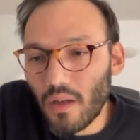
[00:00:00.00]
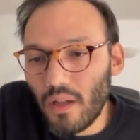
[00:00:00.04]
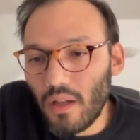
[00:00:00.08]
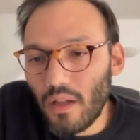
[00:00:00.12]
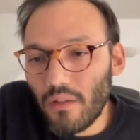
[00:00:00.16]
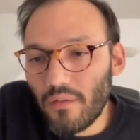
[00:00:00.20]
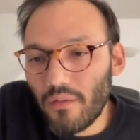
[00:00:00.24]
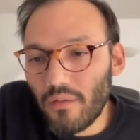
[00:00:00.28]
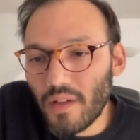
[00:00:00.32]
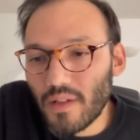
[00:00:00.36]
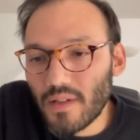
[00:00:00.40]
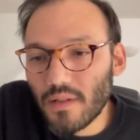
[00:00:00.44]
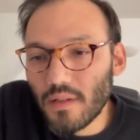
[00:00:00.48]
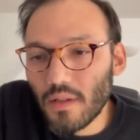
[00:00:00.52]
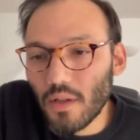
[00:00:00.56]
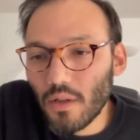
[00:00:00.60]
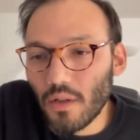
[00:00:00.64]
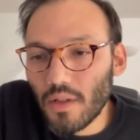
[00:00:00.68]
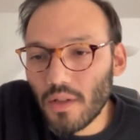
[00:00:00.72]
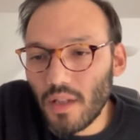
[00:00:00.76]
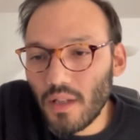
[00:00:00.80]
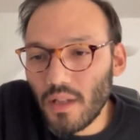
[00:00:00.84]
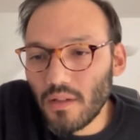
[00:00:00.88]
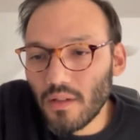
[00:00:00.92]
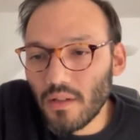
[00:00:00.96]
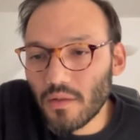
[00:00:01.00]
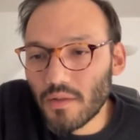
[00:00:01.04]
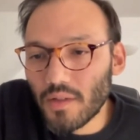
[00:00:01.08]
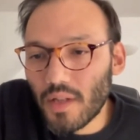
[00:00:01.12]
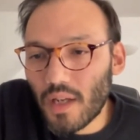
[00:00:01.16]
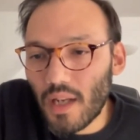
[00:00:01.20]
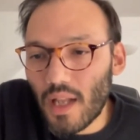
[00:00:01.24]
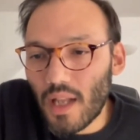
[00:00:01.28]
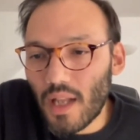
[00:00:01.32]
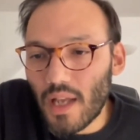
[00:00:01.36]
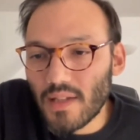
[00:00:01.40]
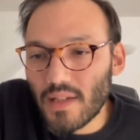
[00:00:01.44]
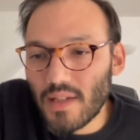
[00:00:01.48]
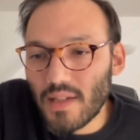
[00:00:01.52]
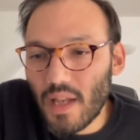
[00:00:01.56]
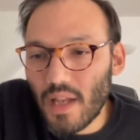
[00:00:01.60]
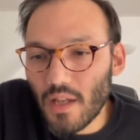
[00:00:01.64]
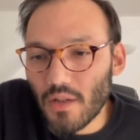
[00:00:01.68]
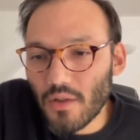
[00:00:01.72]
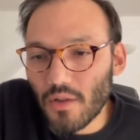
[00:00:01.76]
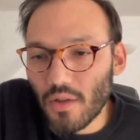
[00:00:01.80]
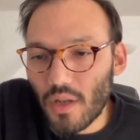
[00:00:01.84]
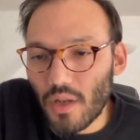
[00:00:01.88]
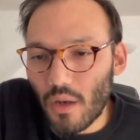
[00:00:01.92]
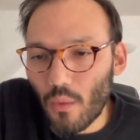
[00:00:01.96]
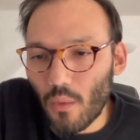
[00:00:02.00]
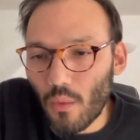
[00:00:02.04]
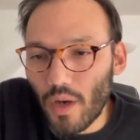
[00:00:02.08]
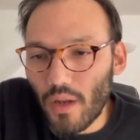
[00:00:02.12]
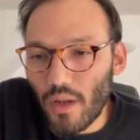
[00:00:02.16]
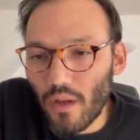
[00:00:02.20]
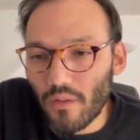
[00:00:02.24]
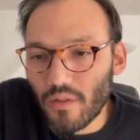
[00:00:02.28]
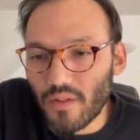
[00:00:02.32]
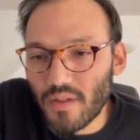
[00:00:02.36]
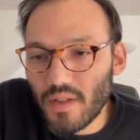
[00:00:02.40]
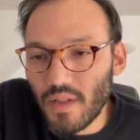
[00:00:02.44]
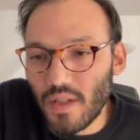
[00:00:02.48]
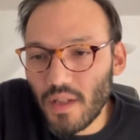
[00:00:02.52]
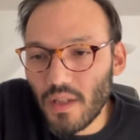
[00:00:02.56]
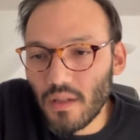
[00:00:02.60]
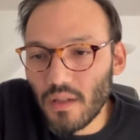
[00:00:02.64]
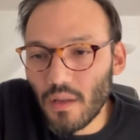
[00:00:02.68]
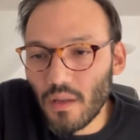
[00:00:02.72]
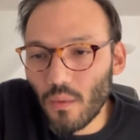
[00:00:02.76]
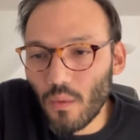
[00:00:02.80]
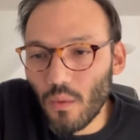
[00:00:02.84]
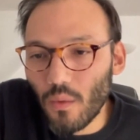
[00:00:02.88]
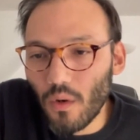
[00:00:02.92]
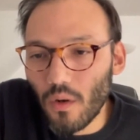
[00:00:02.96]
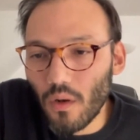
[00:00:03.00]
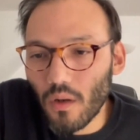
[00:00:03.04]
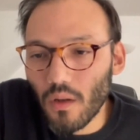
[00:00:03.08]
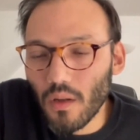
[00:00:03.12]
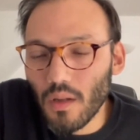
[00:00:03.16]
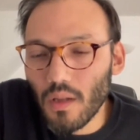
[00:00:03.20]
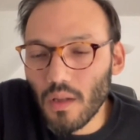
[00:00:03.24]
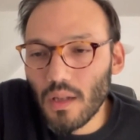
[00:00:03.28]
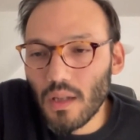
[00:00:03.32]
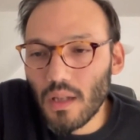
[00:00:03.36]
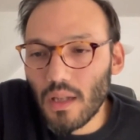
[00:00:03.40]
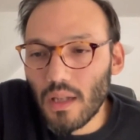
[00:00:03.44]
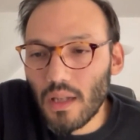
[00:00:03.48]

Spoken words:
if it's not industrialization a way of seeing the world